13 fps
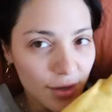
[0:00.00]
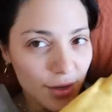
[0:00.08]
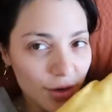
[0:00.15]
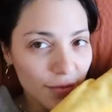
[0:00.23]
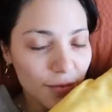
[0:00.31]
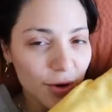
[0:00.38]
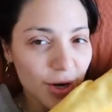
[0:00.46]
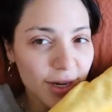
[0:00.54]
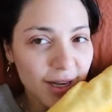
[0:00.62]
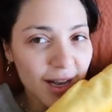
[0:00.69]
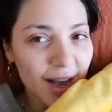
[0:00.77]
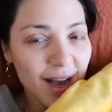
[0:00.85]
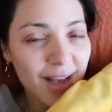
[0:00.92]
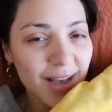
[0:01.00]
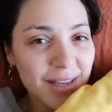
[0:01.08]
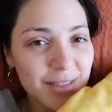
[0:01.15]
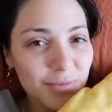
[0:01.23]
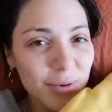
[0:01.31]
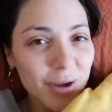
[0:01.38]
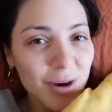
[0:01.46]
Good morning,
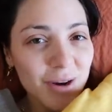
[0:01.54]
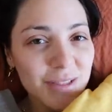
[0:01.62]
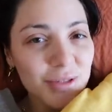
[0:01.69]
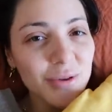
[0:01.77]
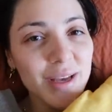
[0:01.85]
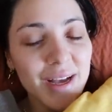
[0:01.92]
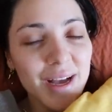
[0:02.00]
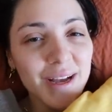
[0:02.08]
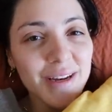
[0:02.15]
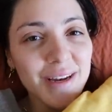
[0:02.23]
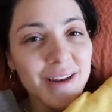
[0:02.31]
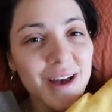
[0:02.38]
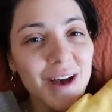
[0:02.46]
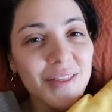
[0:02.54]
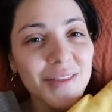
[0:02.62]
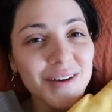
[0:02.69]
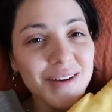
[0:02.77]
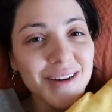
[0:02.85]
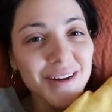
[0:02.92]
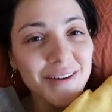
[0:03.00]
guys. We are doing
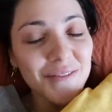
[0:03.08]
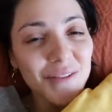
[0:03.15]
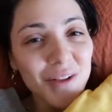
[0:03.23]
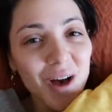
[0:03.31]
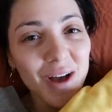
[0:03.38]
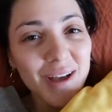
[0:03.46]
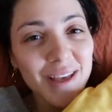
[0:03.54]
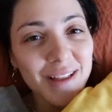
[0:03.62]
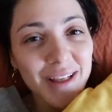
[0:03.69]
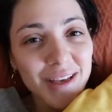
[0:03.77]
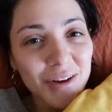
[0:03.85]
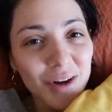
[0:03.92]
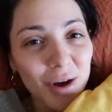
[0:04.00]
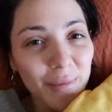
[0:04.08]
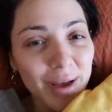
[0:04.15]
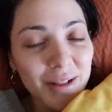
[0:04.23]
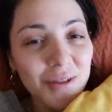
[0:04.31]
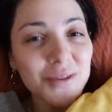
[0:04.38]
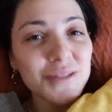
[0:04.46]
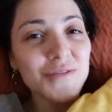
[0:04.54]
another vlogging like you're on my
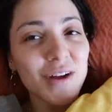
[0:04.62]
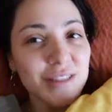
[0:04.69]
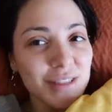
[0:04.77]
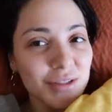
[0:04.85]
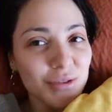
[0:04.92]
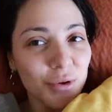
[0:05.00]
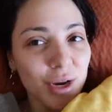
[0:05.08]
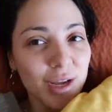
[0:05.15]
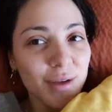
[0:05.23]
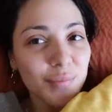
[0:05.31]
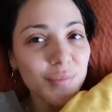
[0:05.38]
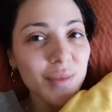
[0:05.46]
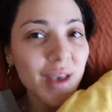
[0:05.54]
close friend's story